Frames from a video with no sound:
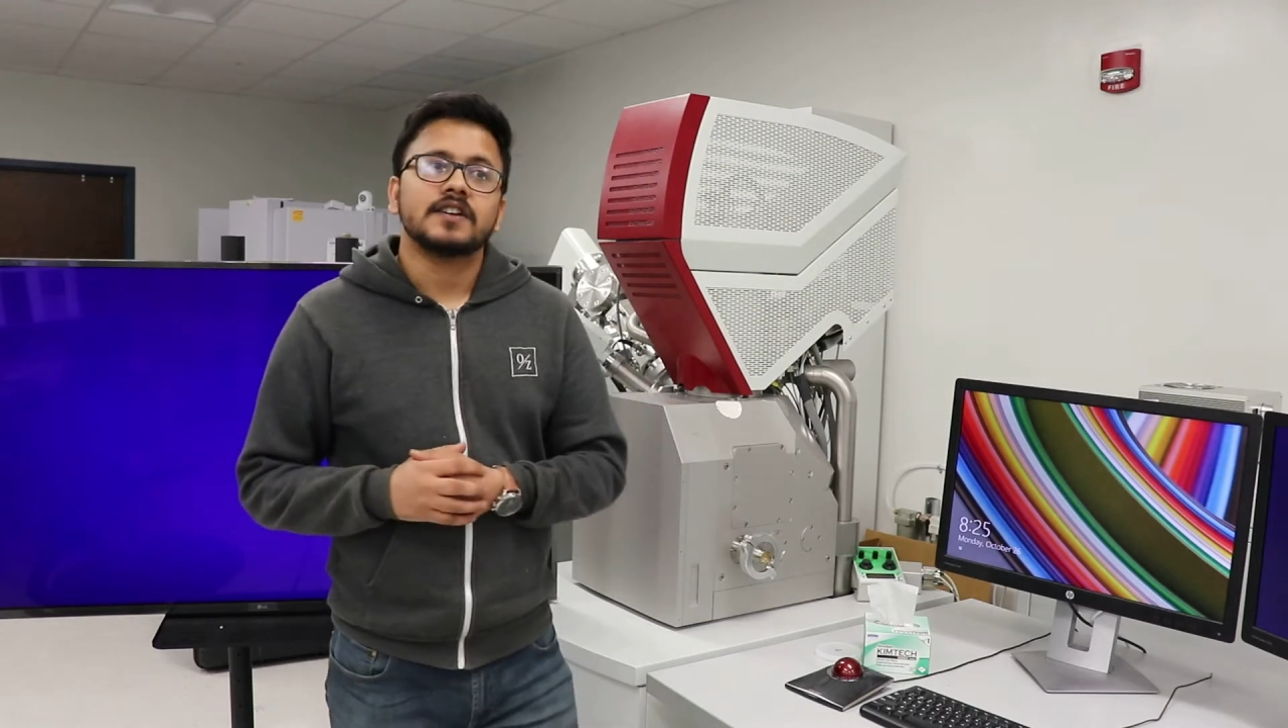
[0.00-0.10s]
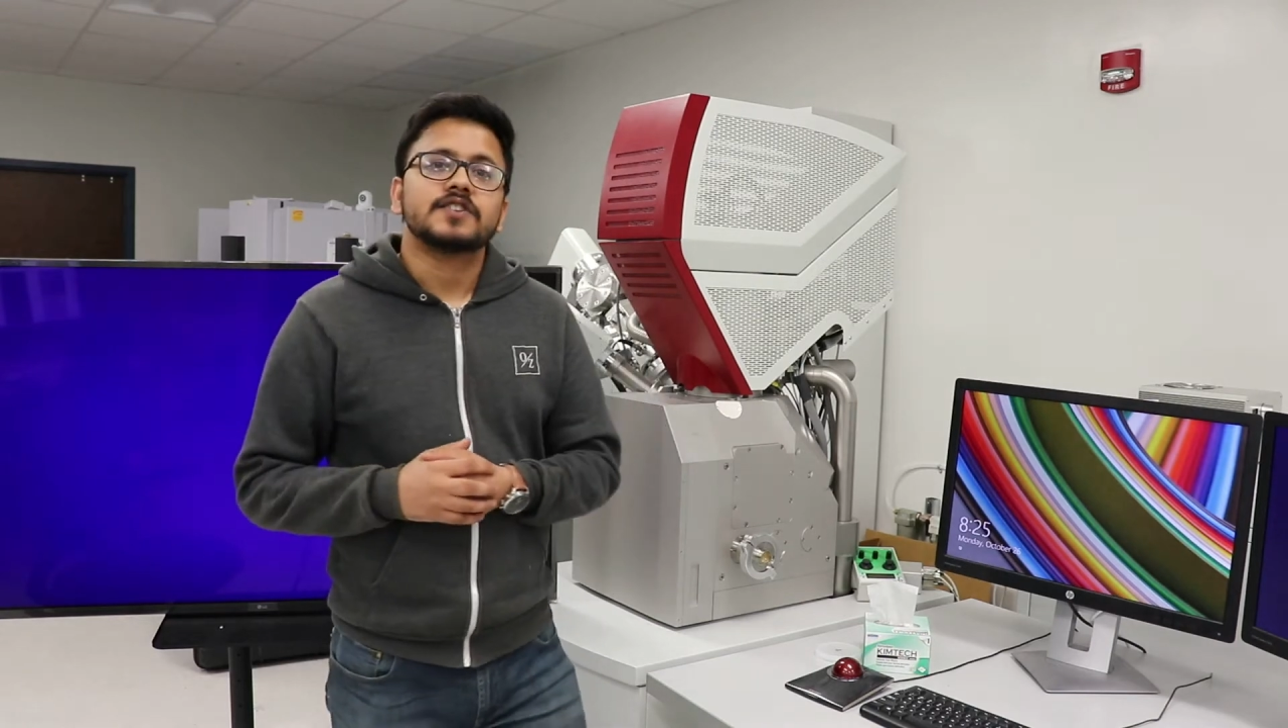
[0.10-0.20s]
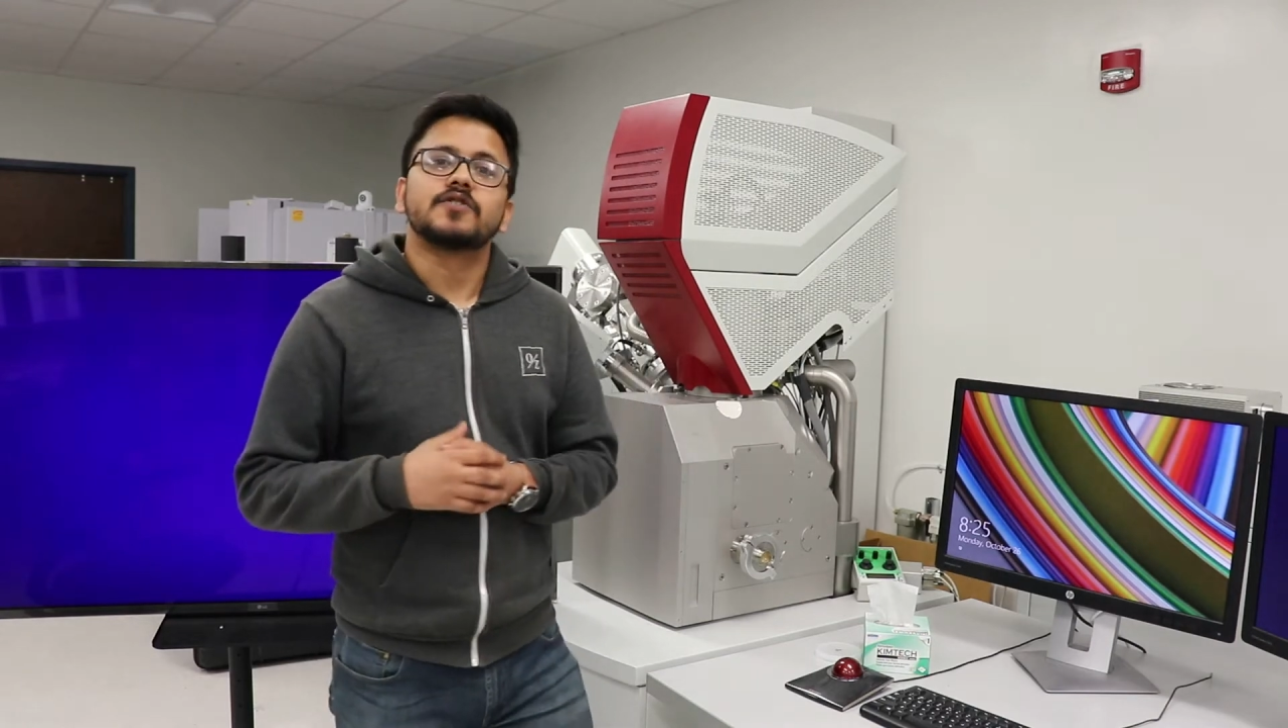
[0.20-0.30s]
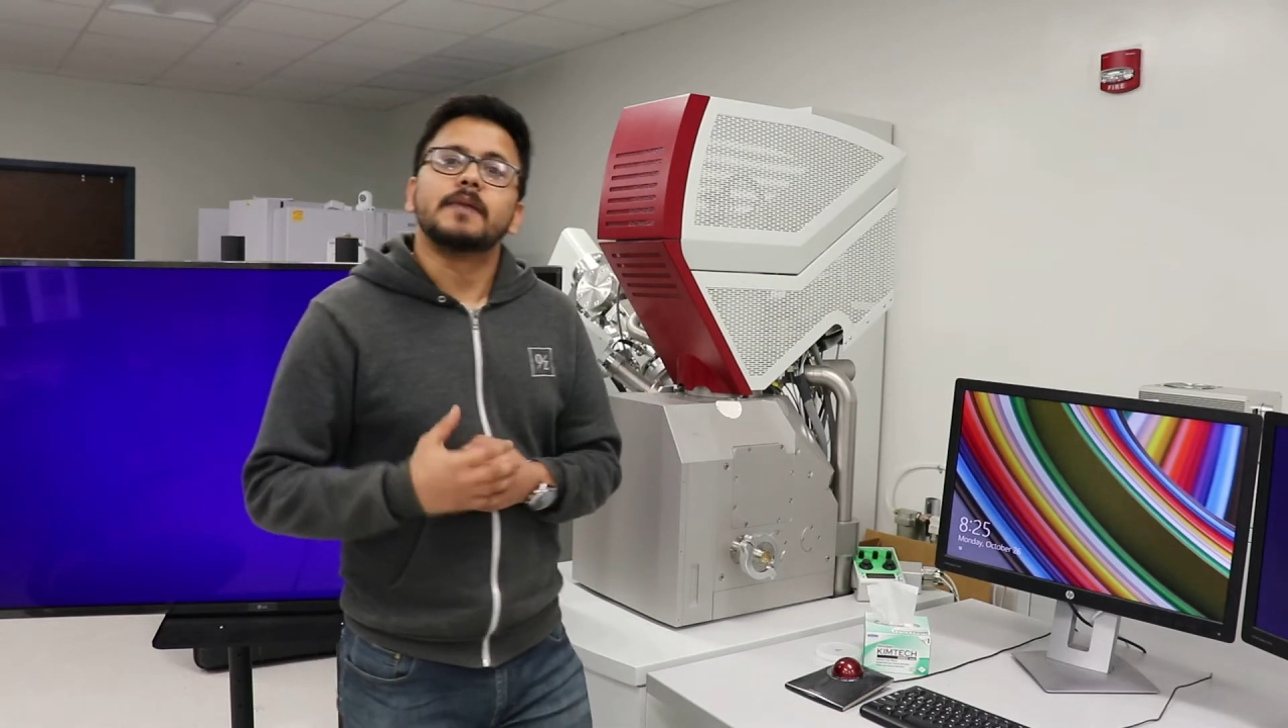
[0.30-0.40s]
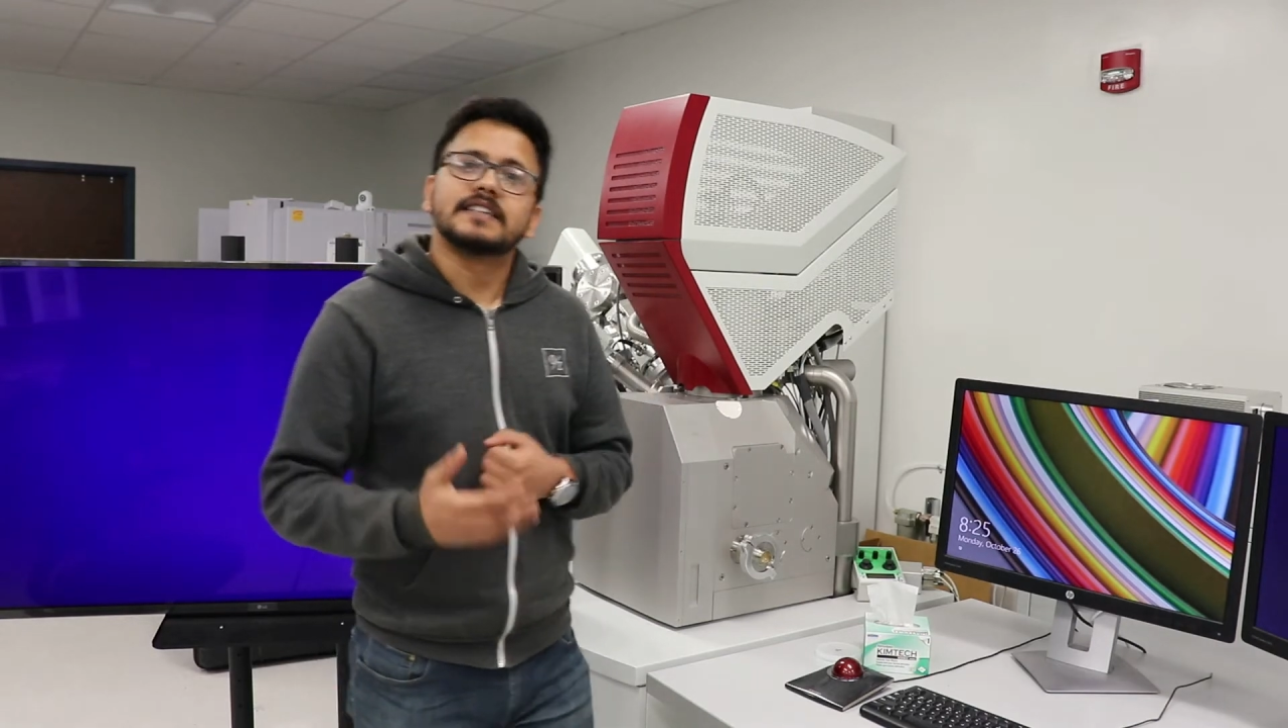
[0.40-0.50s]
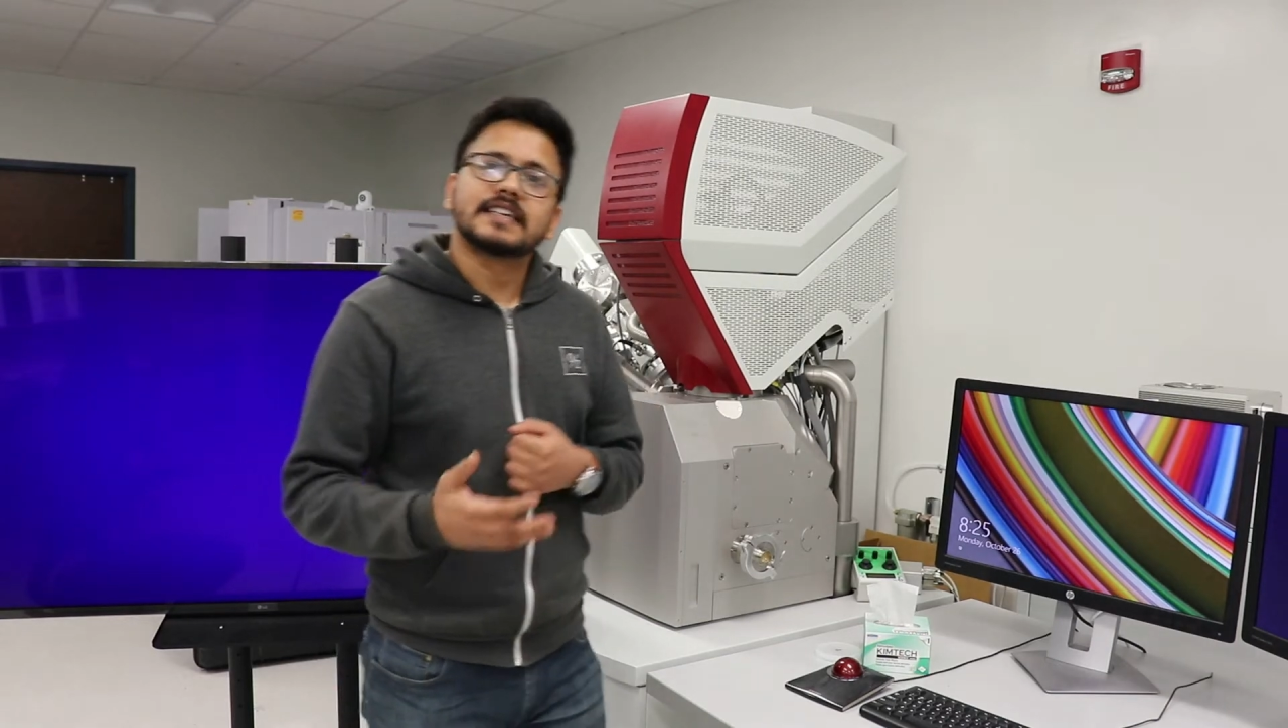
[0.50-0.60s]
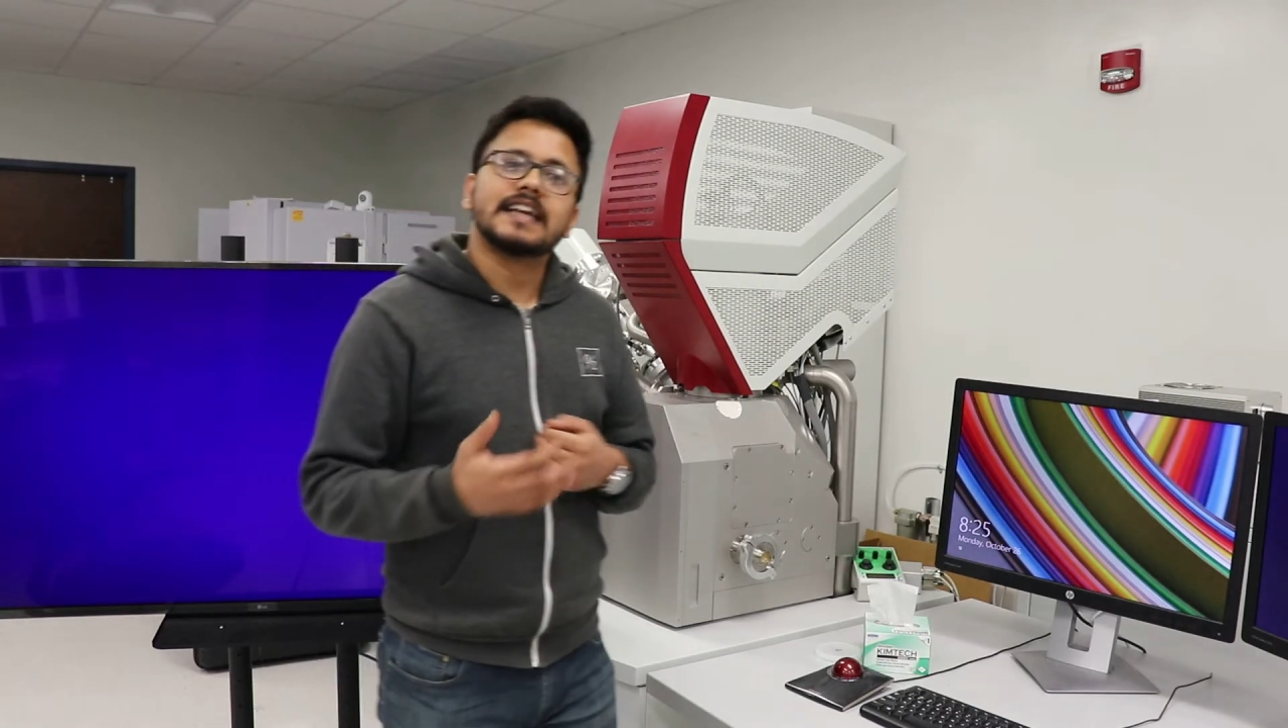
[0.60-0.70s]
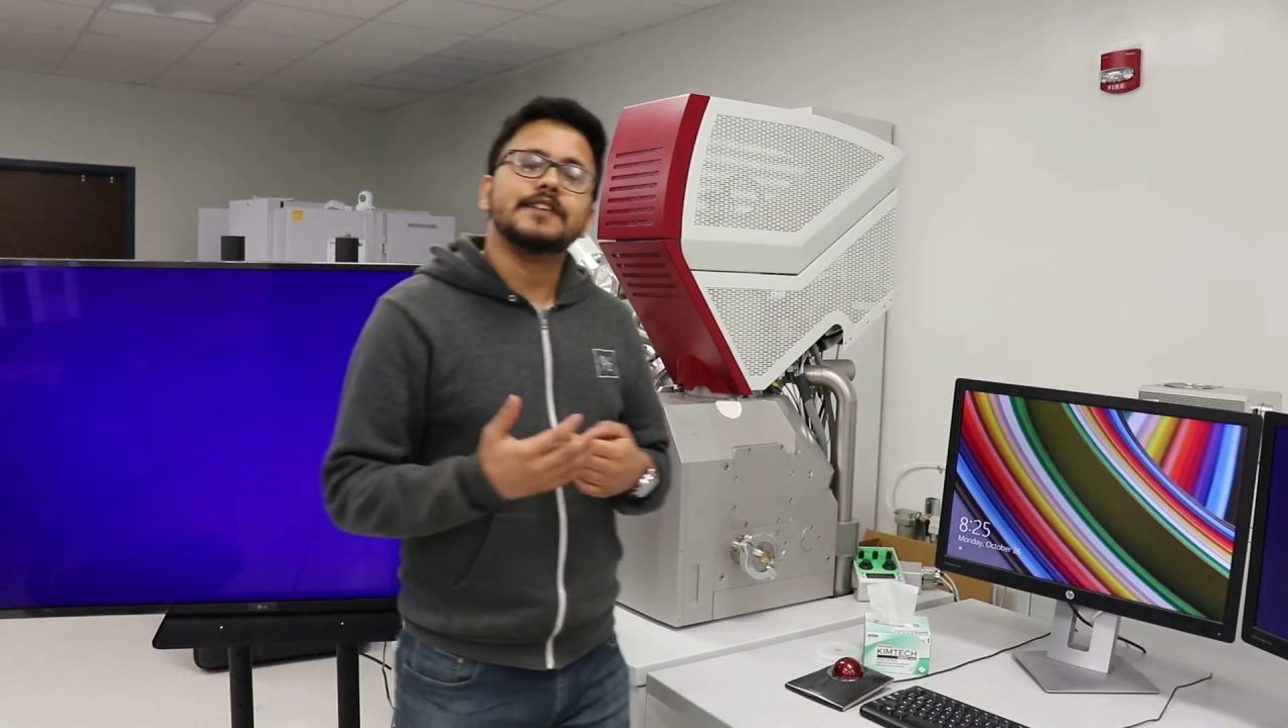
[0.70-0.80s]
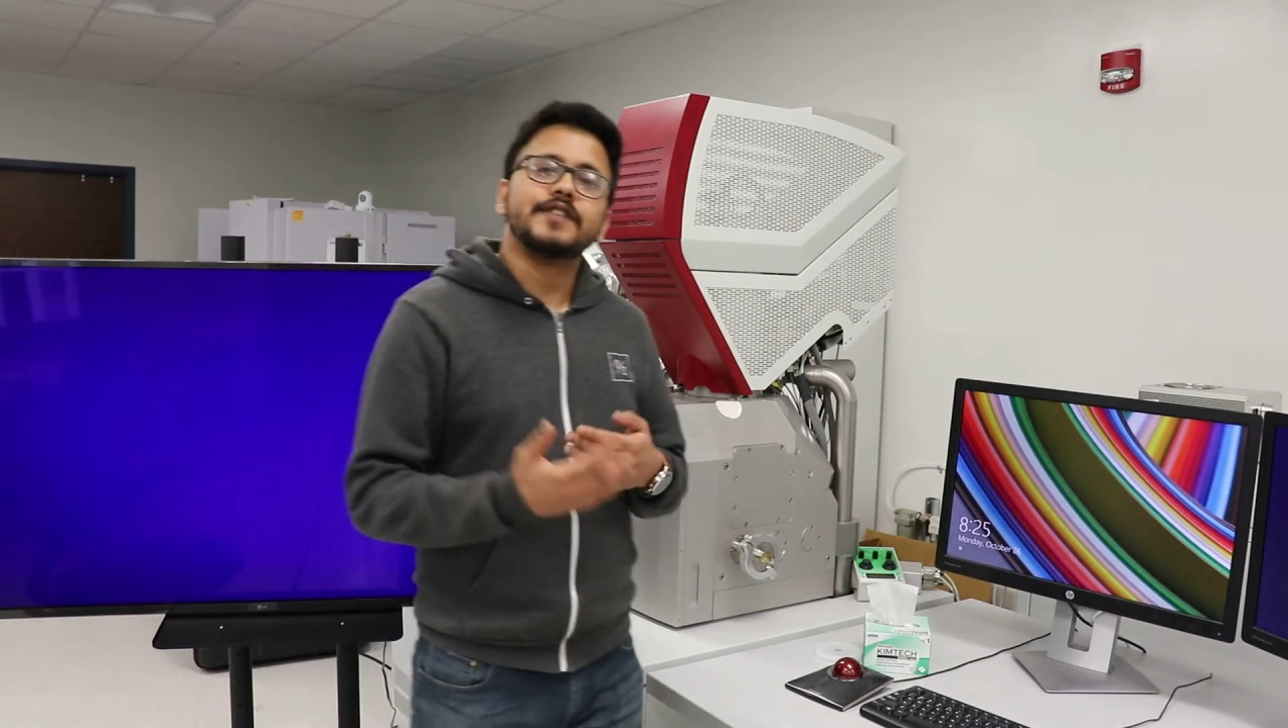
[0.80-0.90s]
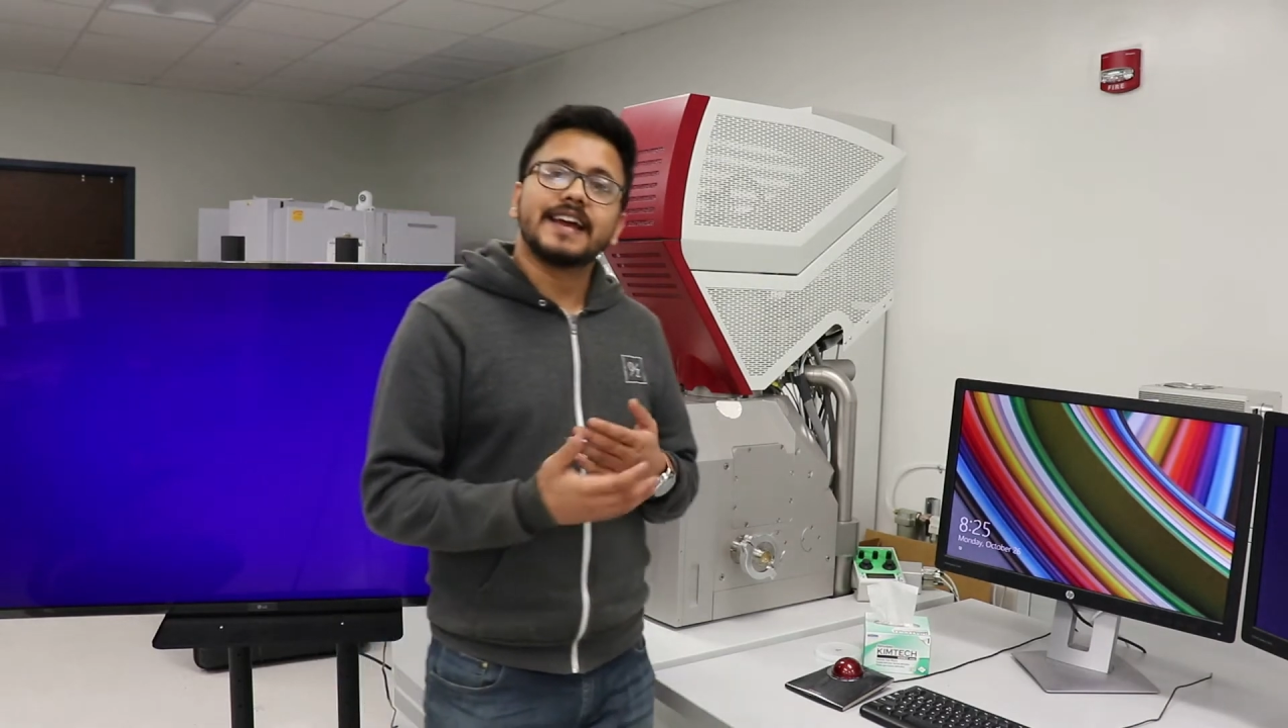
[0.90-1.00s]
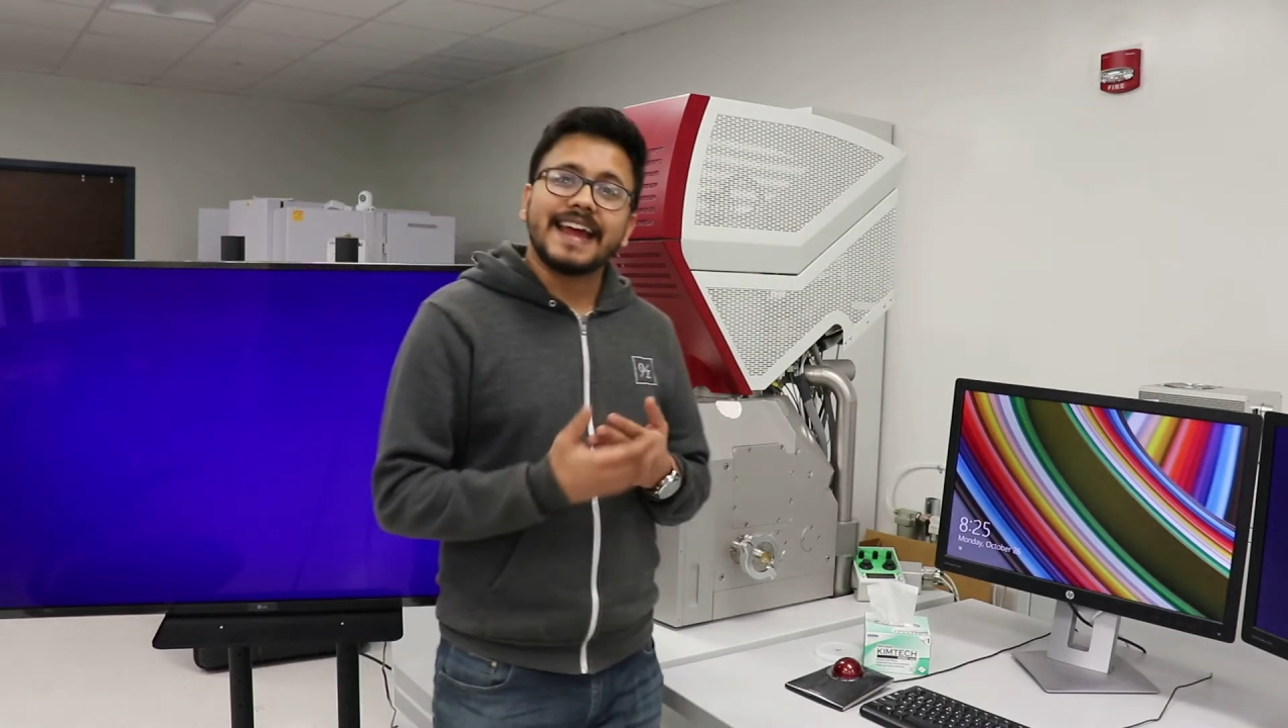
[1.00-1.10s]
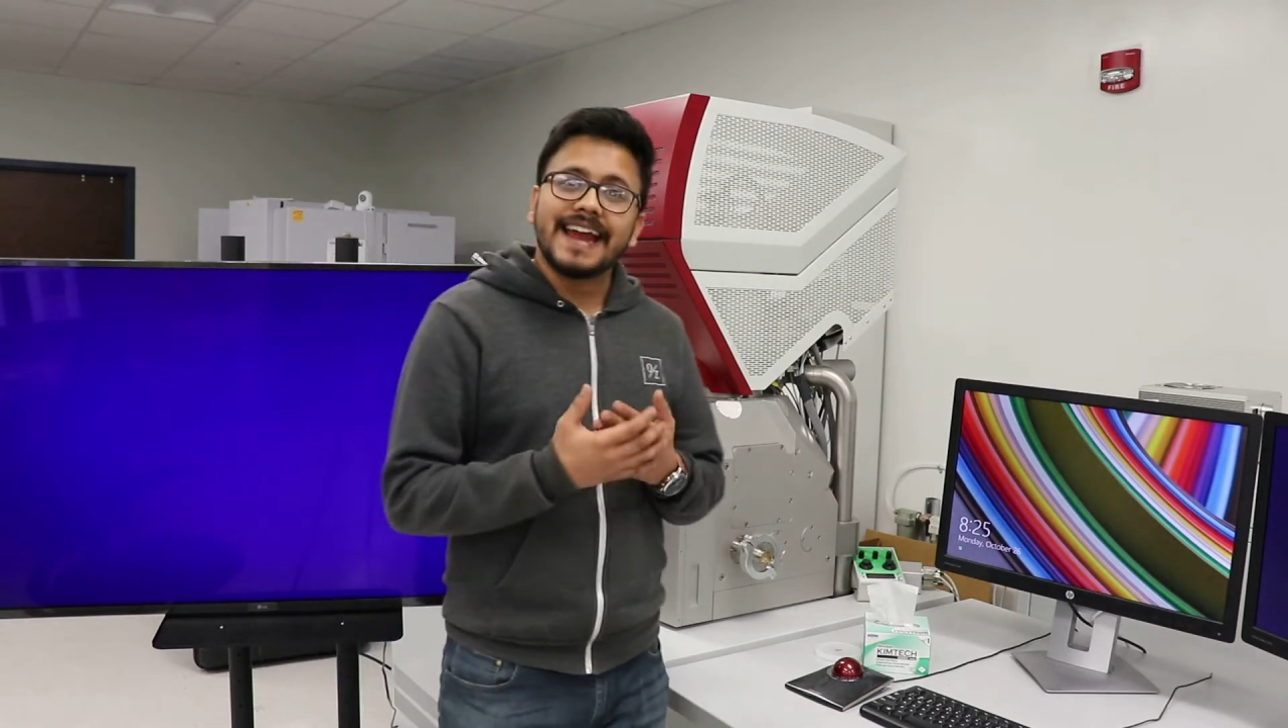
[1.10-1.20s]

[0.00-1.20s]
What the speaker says: So basically we are